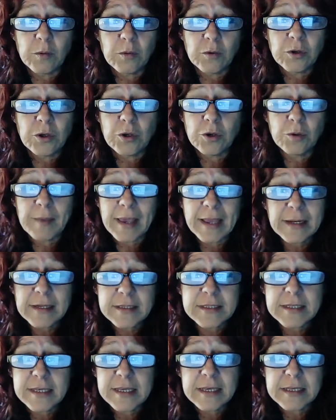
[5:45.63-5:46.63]

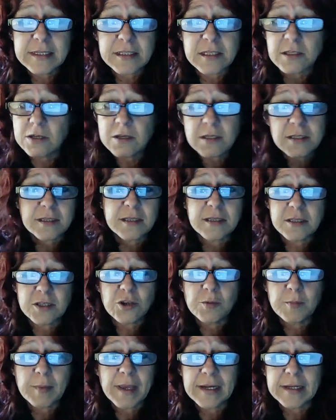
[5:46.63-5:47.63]
Humanity has lost its
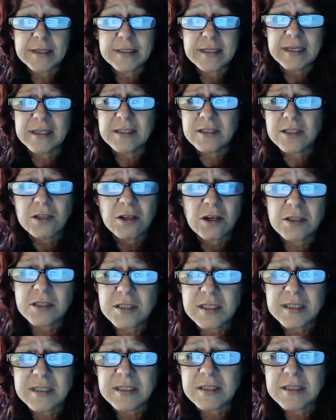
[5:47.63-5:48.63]
humanity. It's
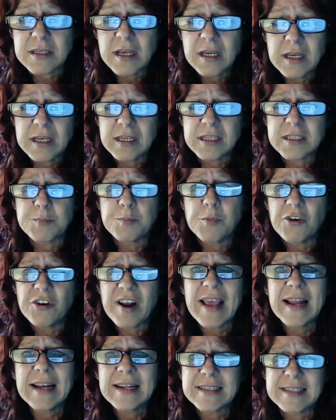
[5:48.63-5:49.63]
lost its
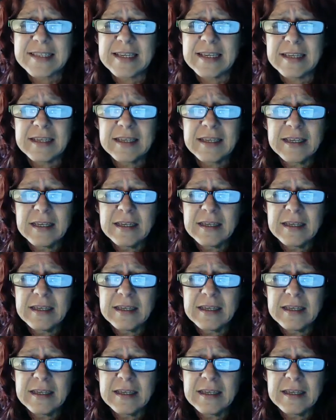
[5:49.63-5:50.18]
morality.